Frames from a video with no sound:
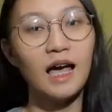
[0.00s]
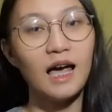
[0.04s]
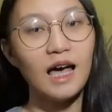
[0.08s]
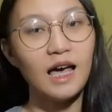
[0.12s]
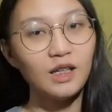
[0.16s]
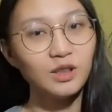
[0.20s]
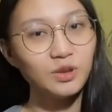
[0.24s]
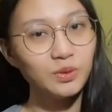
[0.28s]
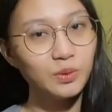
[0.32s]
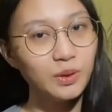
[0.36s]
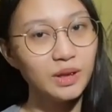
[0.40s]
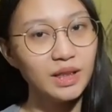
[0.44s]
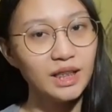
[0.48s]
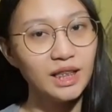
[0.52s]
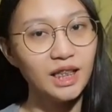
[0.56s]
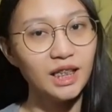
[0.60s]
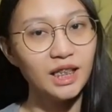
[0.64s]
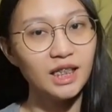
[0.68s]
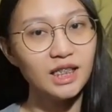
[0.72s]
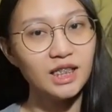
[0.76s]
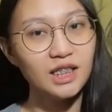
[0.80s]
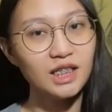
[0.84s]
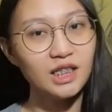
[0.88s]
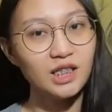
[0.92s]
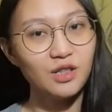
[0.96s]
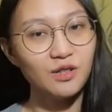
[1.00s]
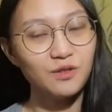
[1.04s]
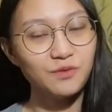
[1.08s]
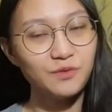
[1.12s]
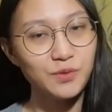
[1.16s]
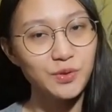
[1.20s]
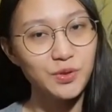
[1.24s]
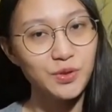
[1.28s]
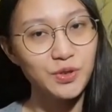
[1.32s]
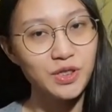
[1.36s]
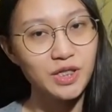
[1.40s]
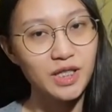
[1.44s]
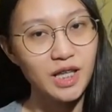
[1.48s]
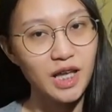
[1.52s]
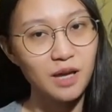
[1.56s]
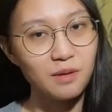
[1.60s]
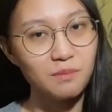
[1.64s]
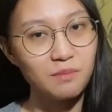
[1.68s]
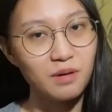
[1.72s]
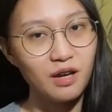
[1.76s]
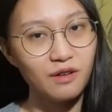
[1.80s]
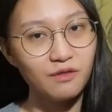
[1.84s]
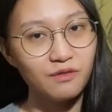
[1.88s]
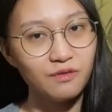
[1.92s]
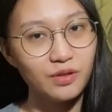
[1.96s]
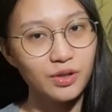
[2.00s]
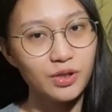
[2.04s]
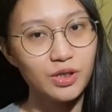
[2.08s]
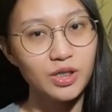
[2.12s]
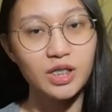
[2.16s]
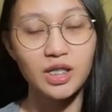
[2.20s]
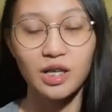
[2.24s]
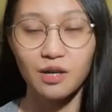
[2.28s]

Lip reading: Actually, this is the first time after